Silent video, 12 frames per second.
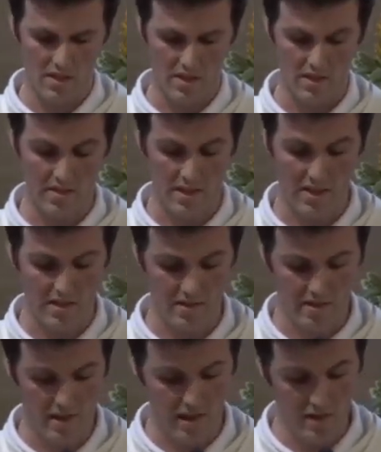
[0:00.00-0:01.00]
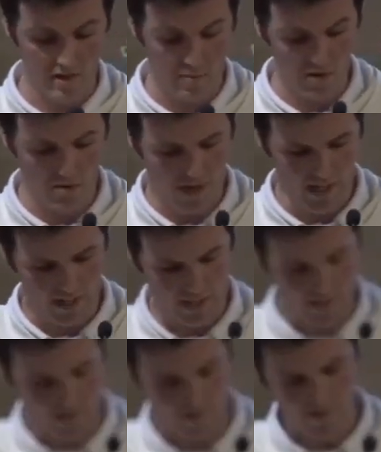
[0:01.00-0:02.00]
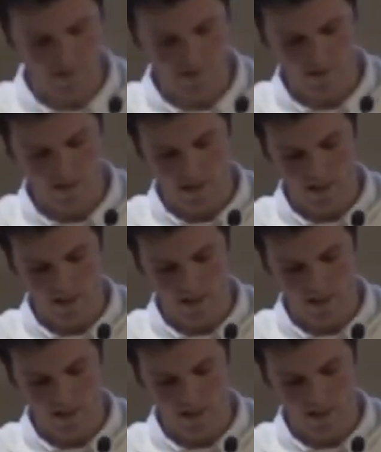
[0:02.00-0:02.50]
As her cousin Elizabeth recognizes,